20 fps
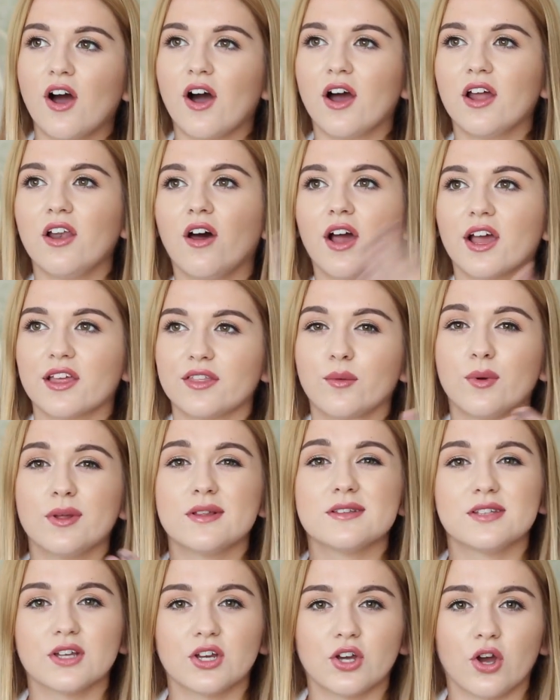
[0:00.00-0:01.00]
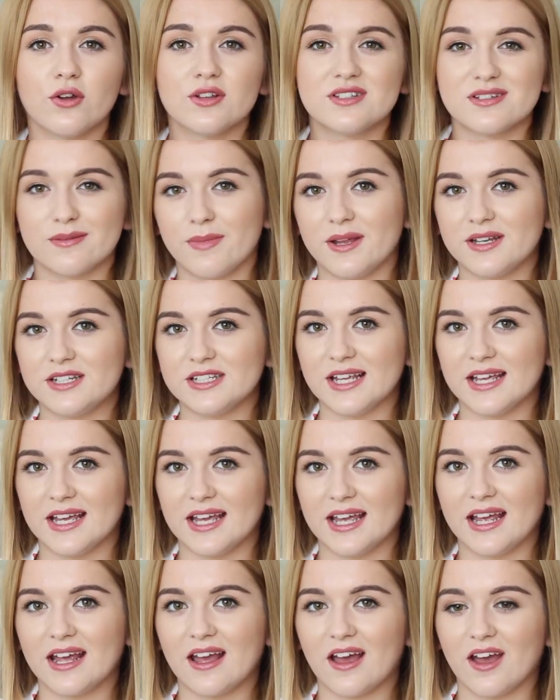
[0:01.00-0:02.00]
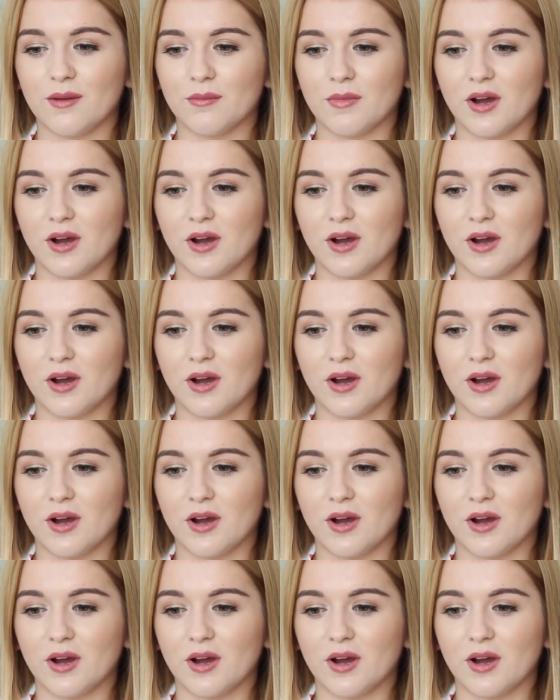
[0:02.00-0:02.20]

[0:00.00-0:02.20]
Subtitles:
I like the ones that go to mid-year.